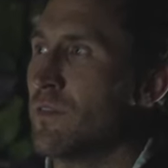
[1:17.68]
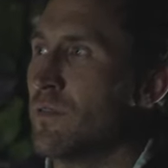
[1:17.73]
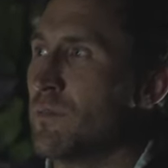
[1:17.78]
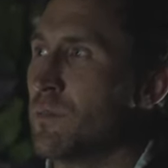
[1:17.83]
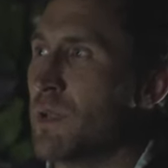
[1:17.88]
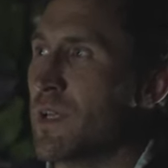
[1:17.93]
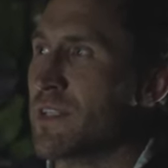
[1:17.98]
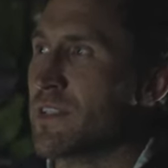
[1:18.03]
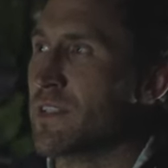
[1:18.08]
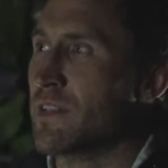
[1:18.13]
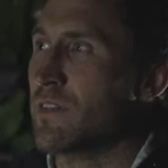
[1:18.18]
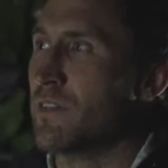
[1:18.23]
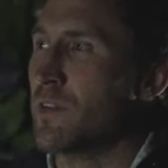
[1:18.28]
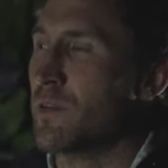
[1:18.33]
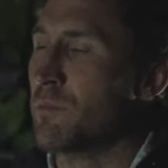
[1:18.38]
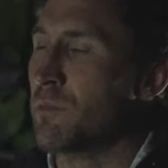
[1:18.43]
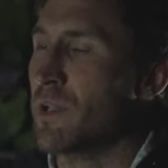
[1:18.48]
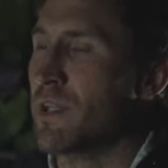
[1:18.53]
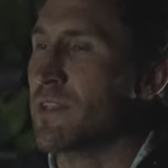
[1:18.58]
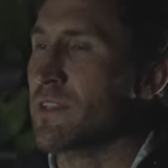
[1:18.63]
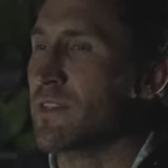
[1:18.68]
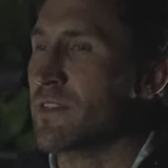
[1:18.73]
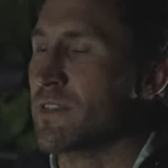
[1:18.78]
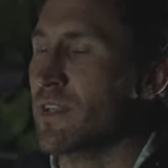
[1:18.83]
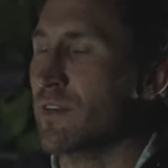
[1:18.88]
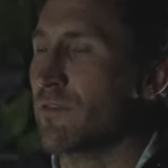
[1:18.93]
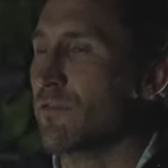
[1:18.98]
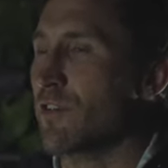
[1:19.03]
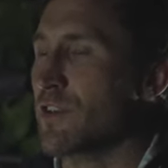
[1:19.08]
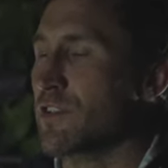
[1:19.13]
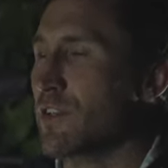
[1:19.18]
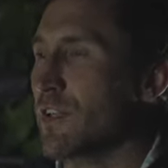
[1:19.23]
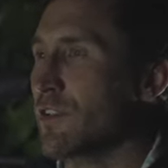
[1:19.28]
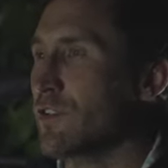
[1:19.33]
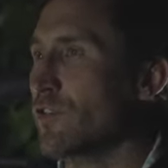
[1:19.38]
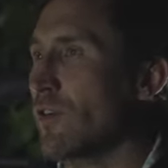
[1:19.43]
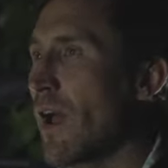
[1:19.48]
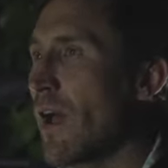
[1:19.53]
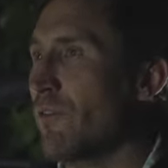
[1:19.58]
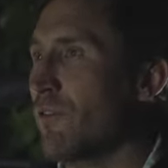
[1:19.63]
places like Freshline
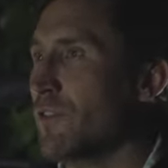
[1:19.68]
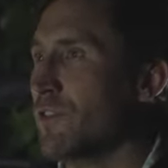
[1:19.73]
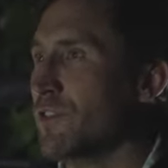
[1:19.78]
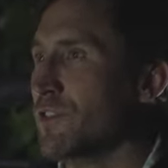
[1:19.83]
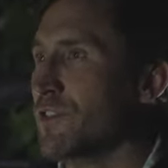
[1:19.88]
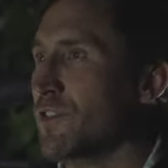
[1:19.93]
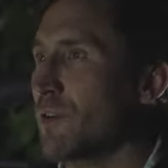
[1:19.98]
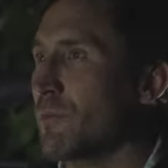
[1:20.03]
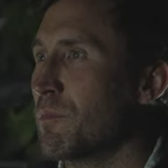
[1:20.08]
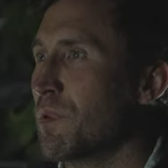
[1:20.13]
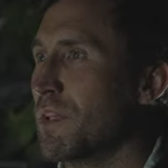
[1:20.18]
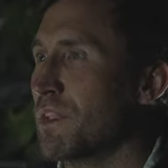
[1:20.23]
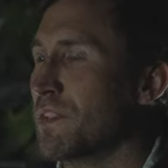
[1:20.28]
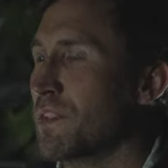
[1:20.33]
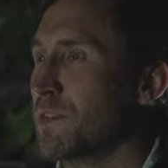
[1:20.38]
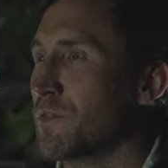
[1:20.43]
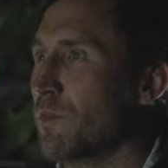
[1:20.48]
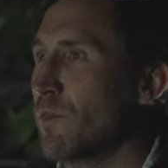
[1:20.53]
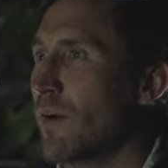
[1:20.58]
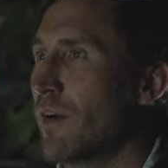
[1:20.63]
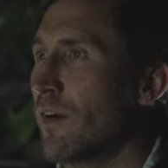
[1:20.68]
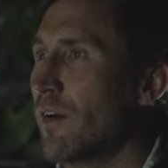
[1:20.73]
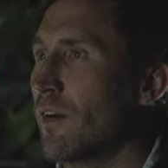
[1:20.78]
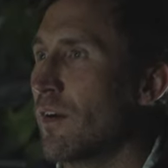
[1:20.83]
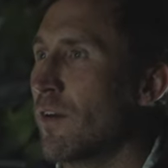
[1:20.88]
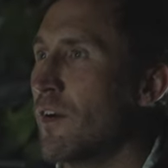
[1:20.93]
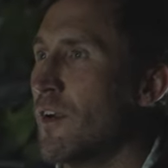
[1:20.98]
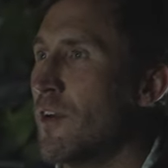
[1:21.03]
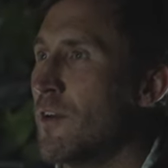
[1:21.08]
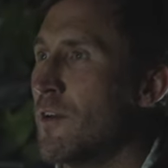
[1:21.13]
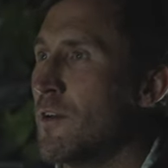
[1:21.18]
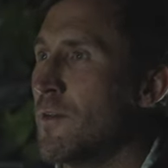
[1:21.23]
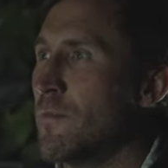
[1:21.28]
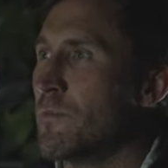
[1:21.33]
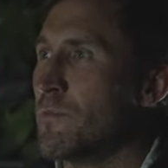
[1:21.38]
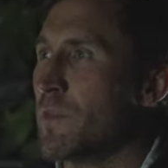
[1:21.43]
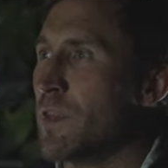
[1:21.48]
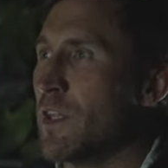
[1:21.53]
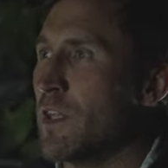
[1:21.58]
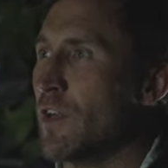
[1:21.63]
Travels are places where,
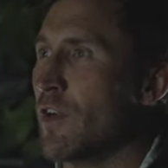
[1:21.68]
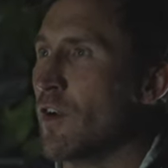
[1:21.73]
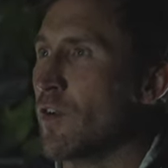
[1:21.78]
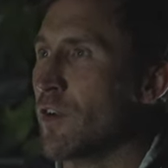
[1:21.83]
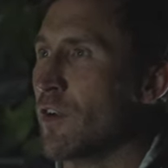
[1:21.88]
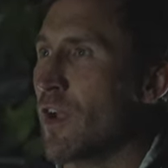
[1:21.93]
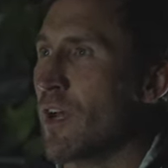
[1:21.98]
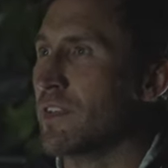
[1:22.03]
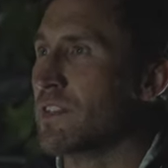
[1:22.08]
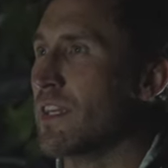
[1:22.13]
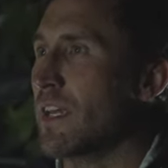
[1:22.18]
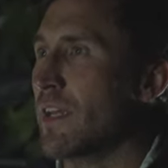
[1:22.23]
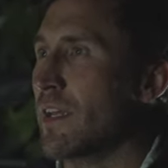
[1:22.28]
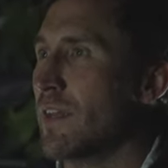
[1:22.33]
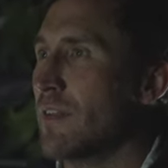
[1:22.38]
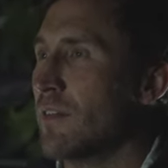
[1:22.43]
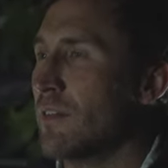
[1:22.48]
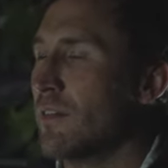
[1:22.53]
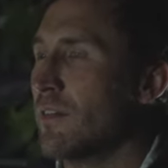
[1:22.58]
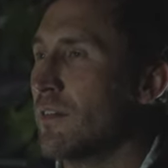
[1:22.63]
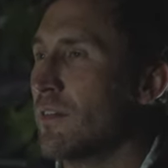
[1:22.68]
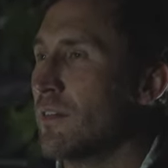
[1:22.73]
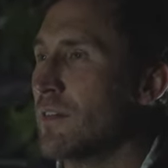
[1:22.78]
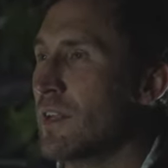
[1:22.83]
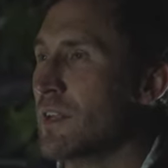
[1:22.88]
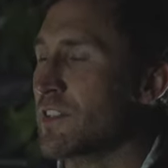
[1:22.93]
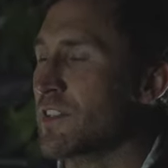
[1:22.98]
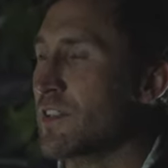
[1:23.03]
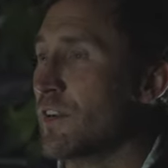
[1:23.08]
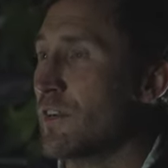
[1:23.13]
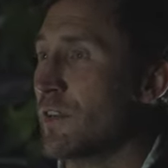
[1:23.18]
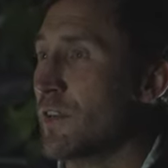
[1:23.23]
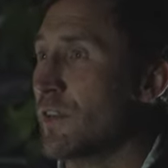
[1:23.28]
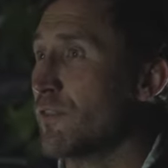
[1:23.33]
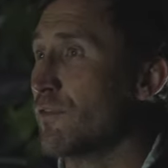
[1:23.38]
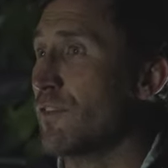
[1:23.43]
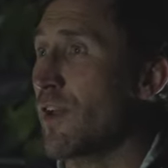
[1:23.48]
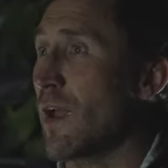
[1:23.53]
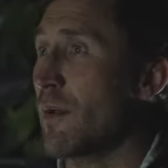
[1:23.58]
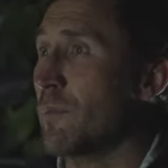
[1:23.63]
you know, you're not taking necessarily the
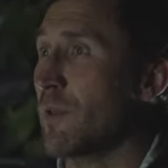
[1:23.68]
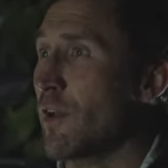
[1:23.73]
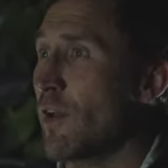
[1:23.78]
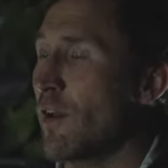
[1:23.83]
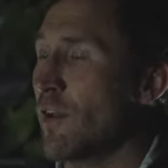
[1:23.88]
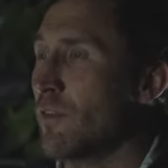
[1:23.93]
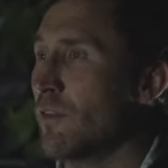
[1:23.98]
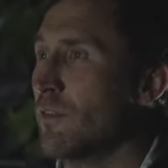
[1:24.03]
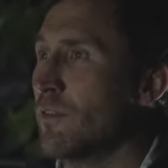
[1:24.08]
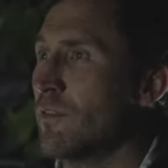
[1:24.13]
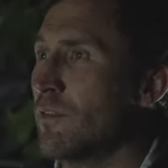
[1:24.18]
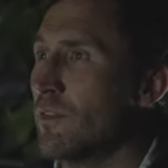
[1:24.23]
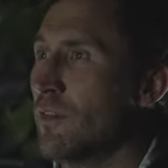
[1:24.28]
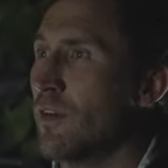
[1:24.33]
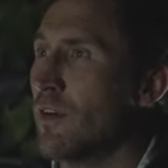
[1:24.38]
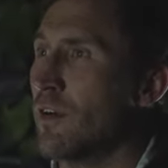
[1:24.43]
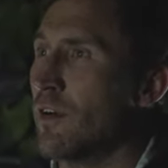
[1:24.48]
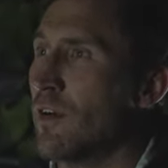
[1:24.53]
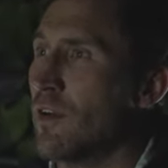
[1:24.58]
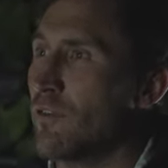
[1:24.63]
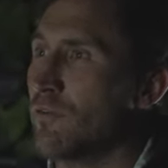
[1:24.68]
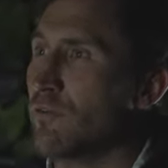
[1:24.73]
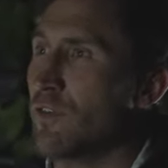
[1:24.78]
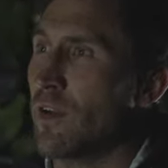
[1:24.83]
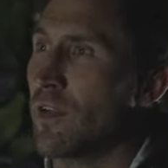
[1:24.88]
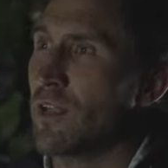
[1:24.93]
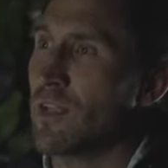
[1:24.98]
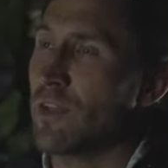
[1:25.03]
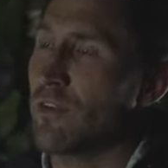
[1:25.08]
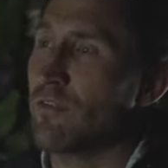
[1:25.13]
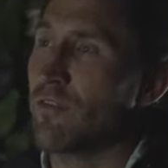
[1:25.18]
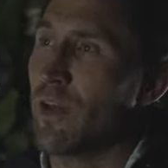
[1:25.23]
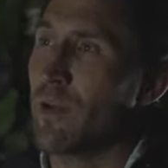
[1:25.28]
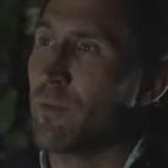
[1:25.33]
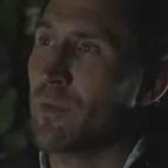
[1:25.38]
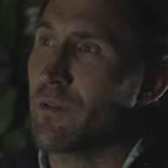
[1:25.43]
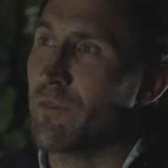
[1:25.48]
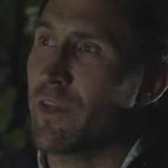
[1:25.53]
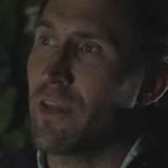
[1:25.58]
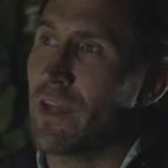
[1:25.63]
family on a friendly
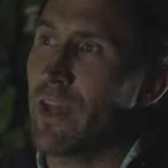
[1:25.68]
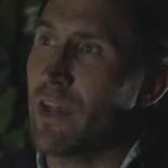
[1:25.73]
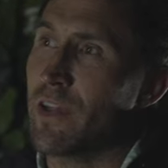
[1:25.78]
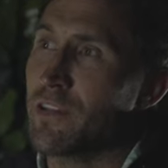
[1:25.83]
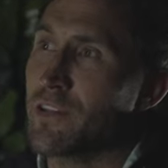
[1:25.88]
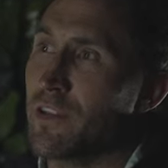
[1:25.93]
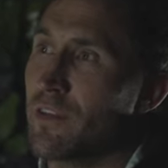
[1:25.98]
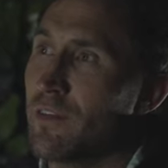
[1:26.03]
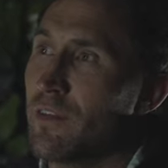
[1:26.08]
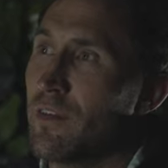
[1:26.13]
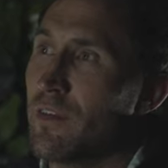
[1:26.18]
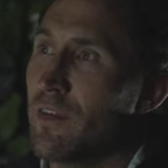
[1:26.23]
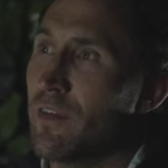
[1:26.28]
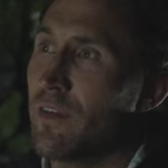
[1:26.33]
family vacation.